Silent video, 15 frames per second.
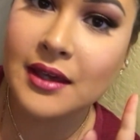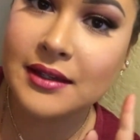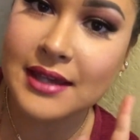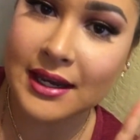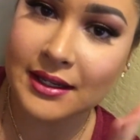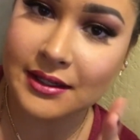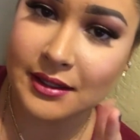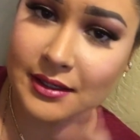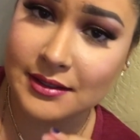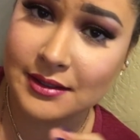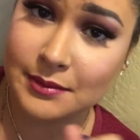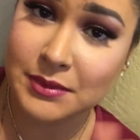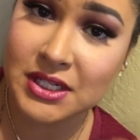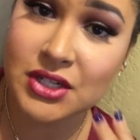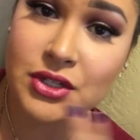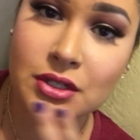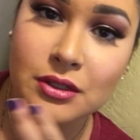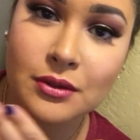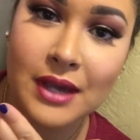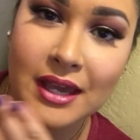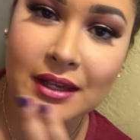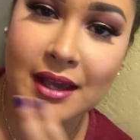getting some
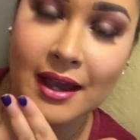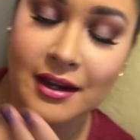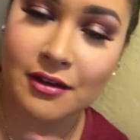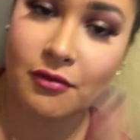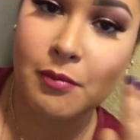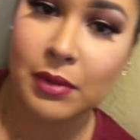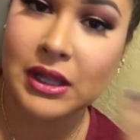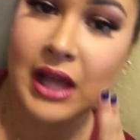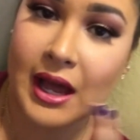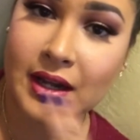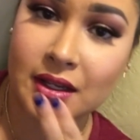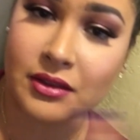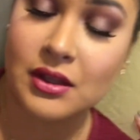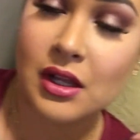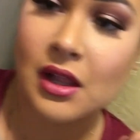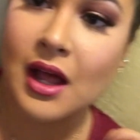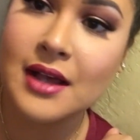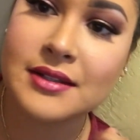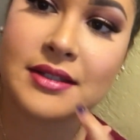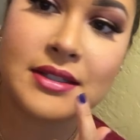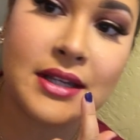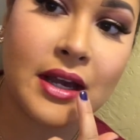tissue and kind of blotting the
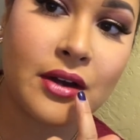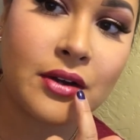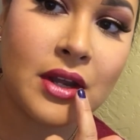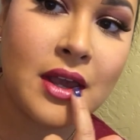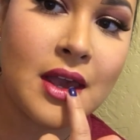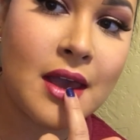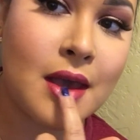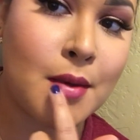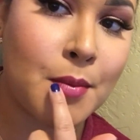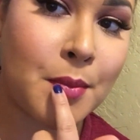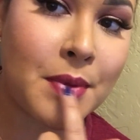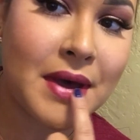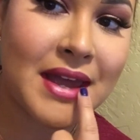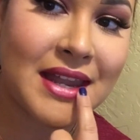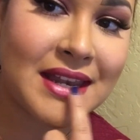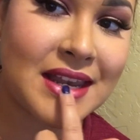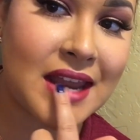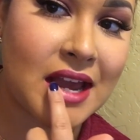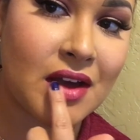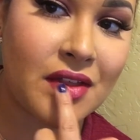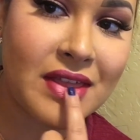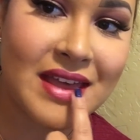gloss down. But
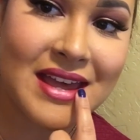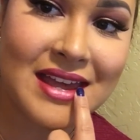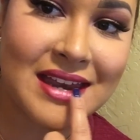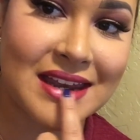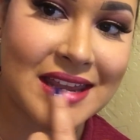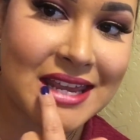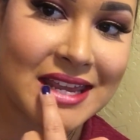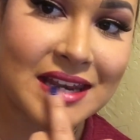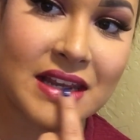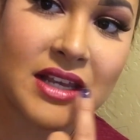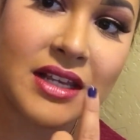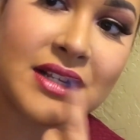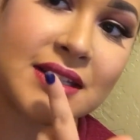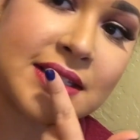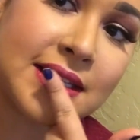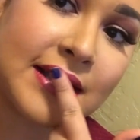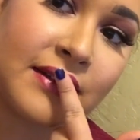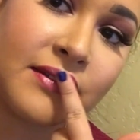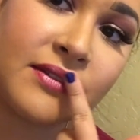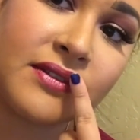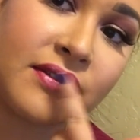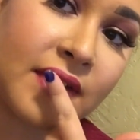now that it is
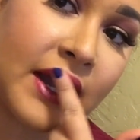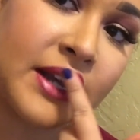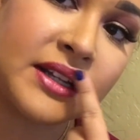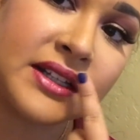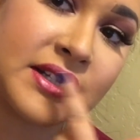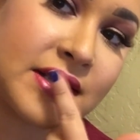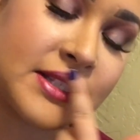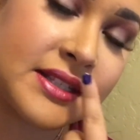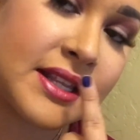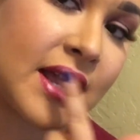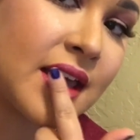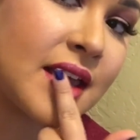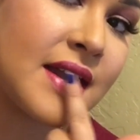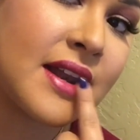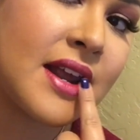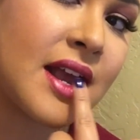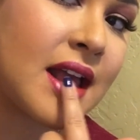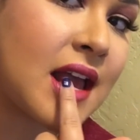finally set,